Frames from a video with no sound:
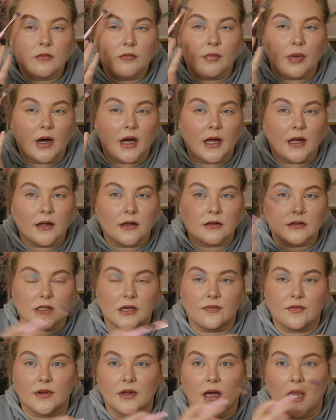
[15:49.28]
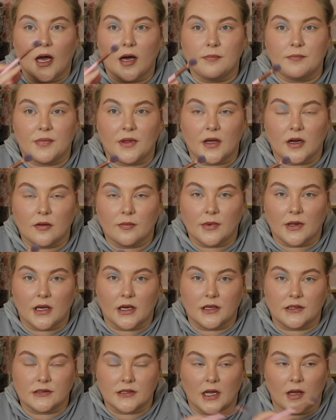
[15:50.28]
but definitely up there,
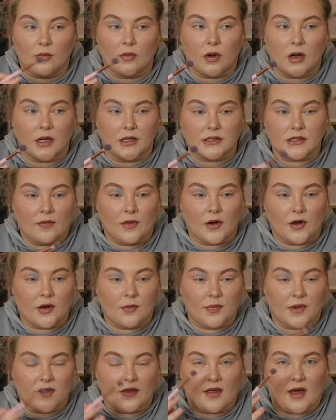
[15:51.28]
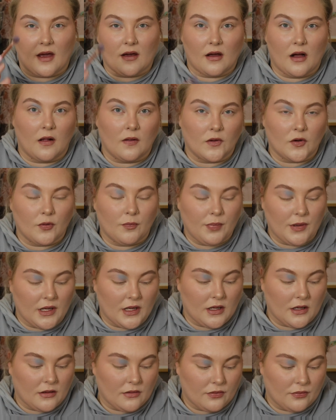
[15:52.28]
because I want there to be that color
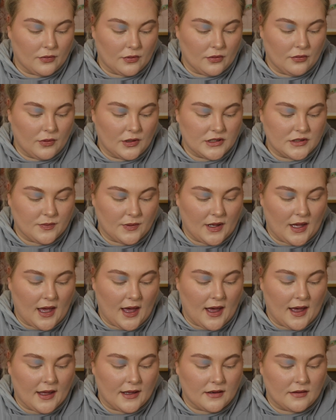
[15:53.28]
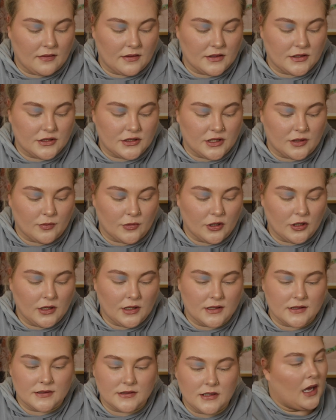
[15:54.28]
peeking through once we add the shimmer,
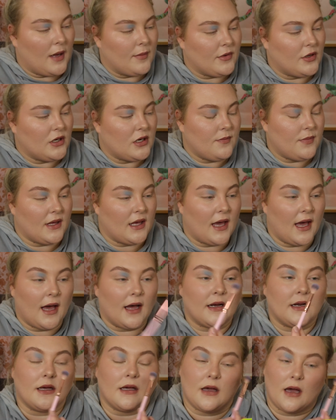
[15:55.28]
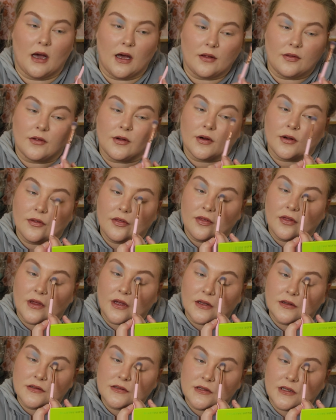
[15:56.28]
because I'm gonna be adding other
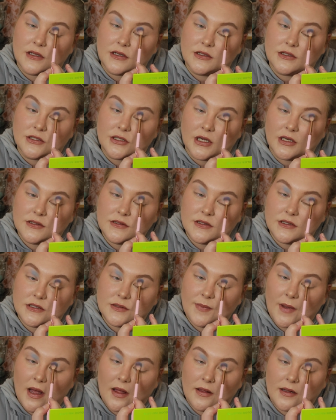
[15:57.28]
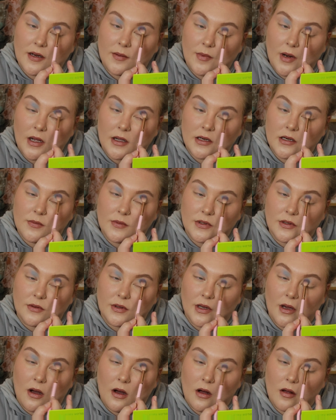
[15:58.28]
things than just this palette. I'm not gonna be
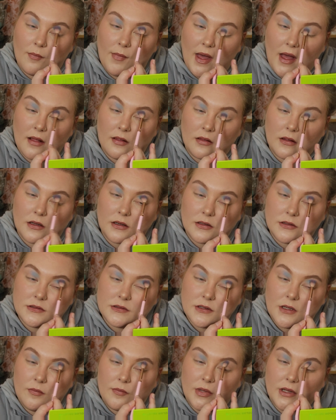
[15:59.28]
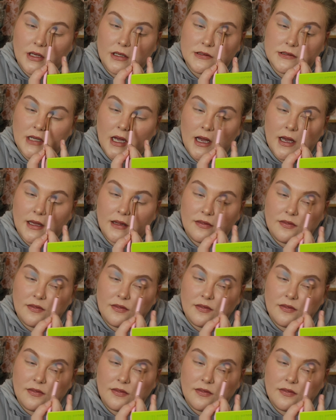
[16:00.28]
doing all matte looks, because I